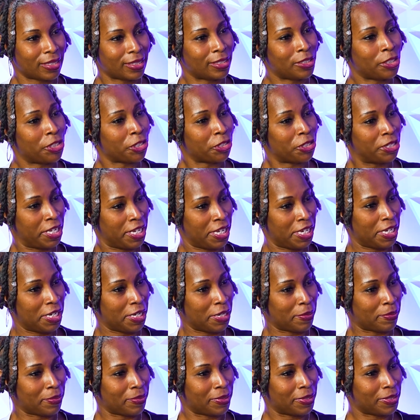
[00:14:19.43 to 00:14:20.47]
your
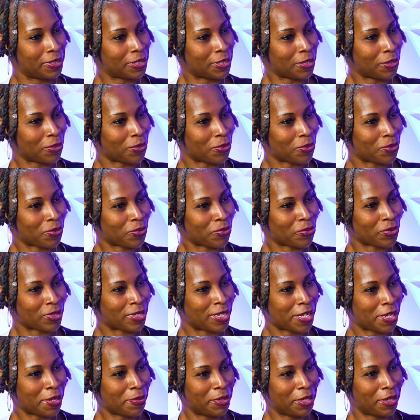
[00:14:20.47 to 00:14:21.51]
team. So
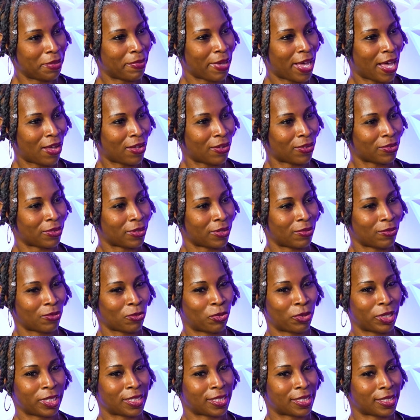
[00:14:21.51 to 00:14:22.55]
tell me about
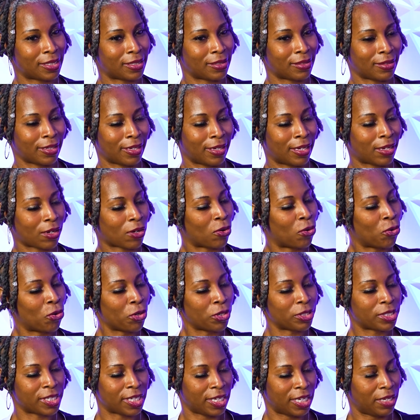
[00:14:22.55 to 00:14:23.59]
what's a core
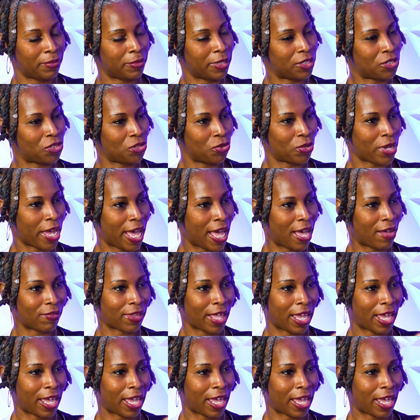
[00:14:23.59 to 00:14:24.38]
team that you have,